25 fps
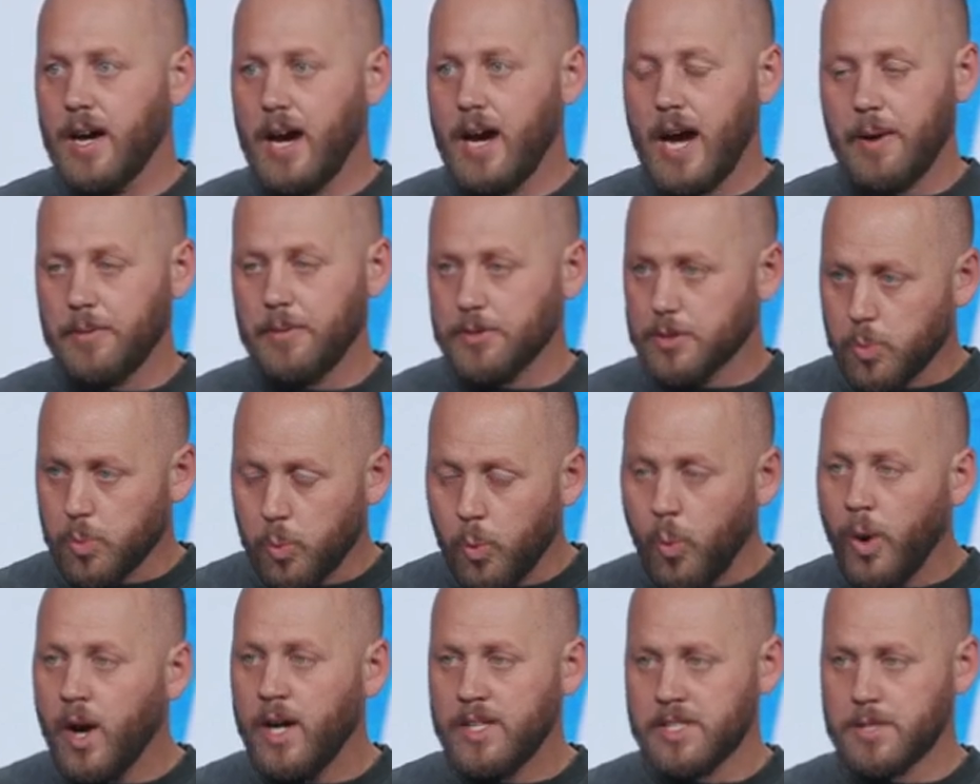I was
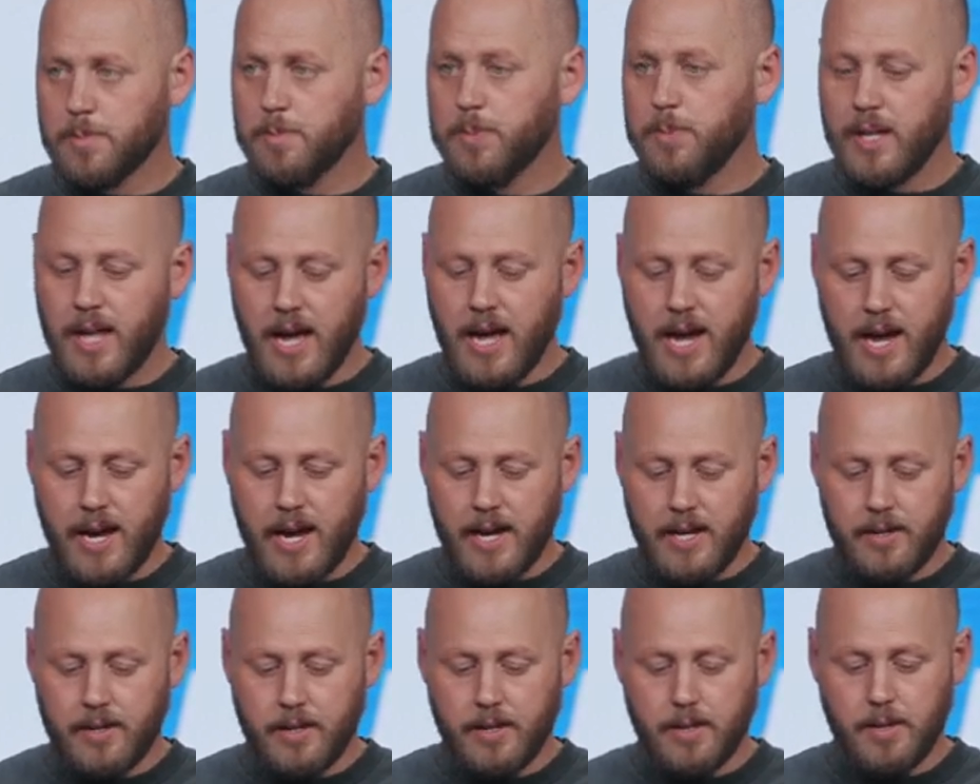once
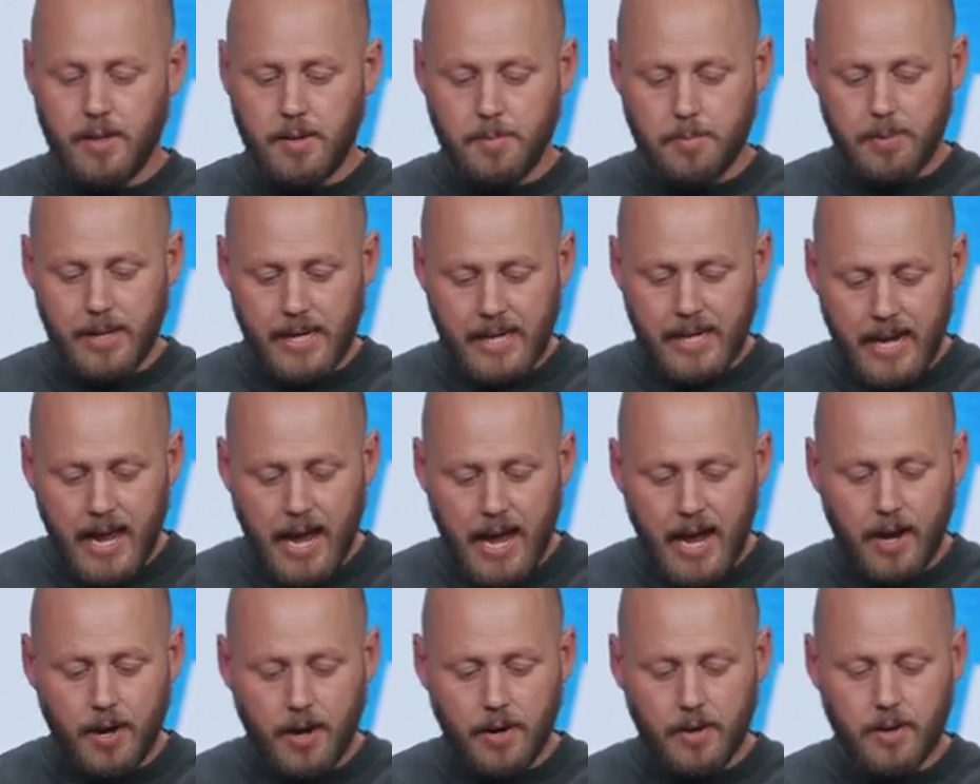blind, but
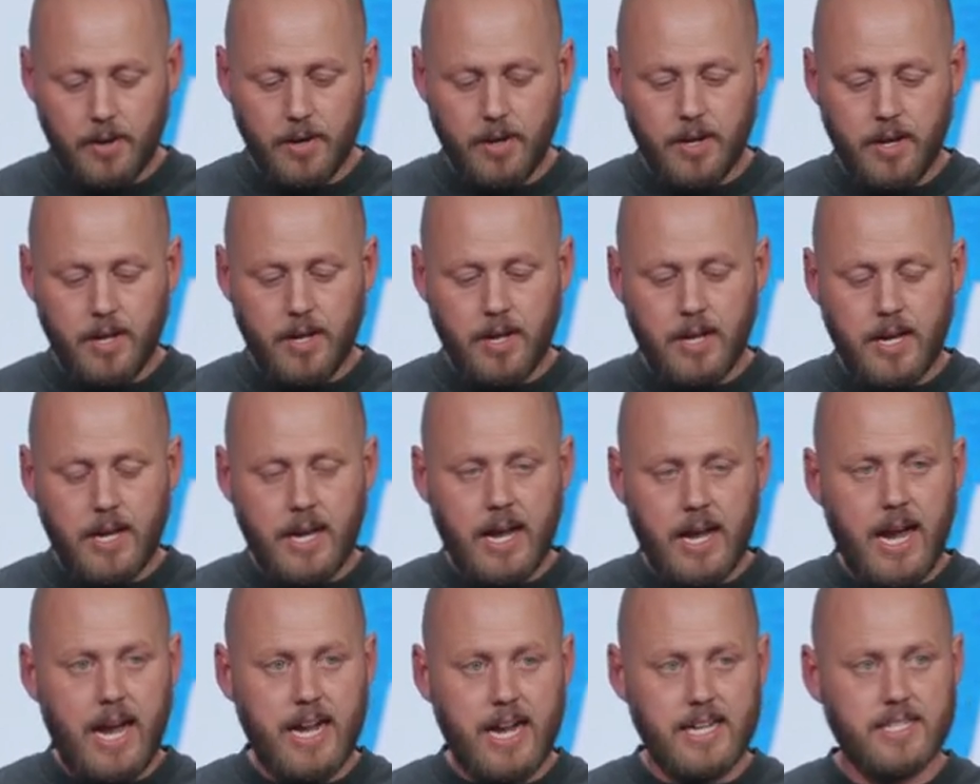now
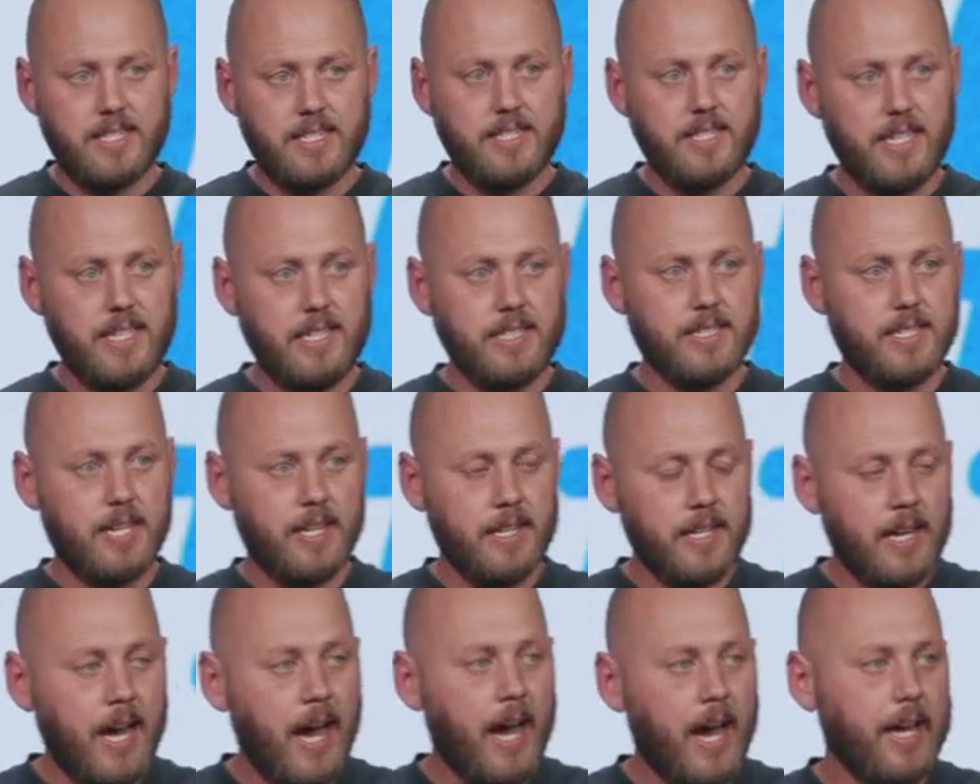I see.
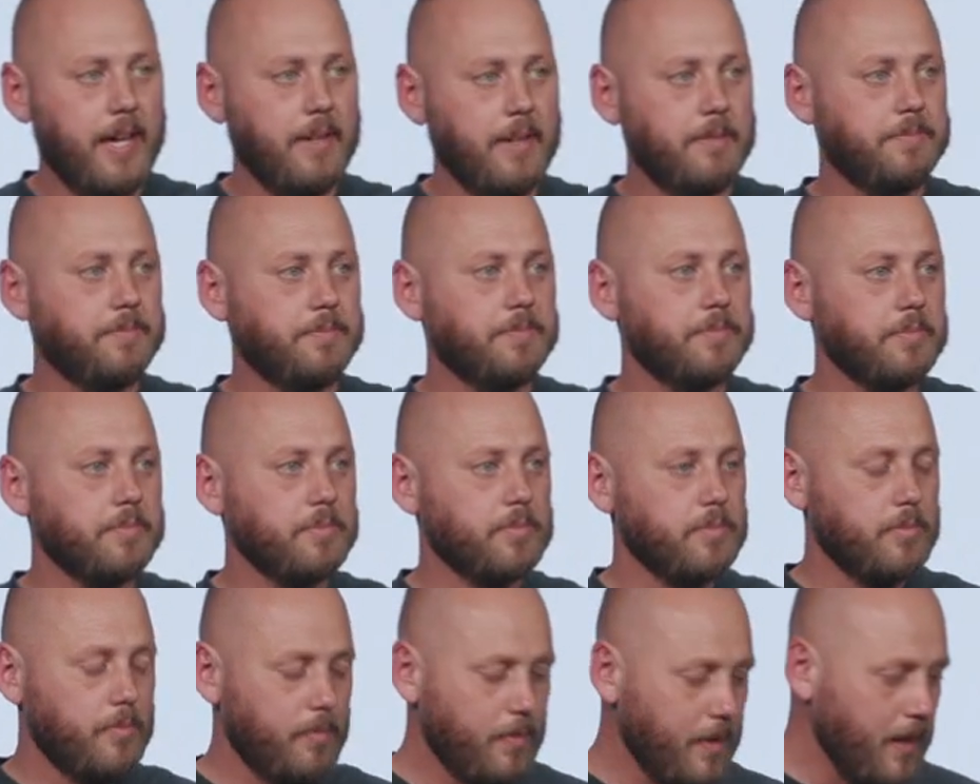Tonight,
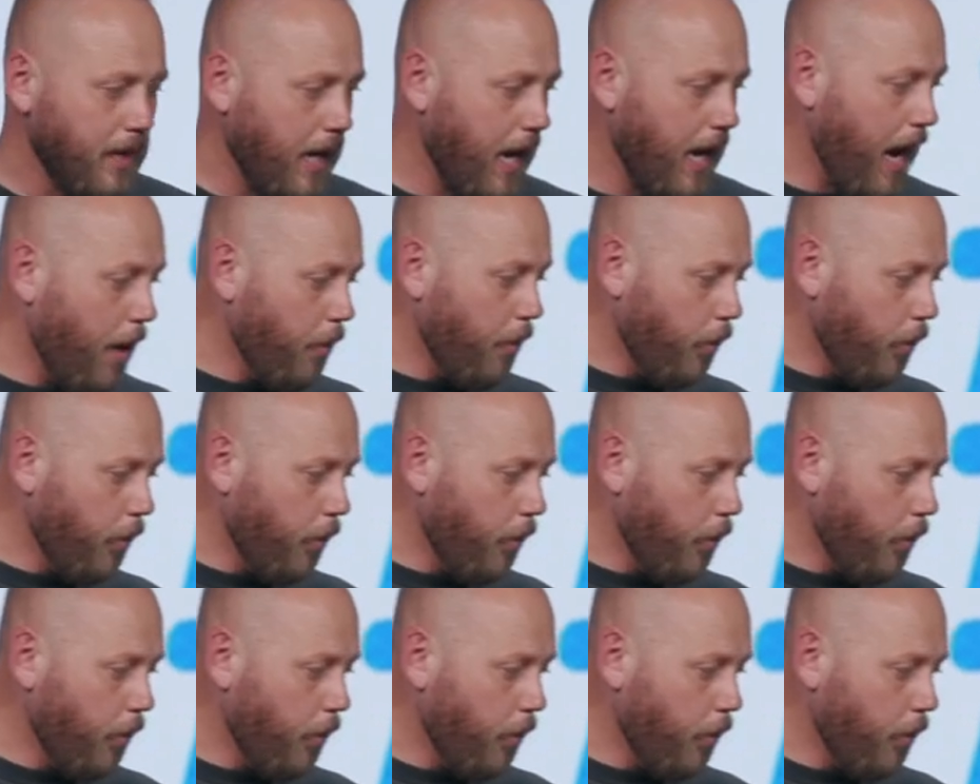I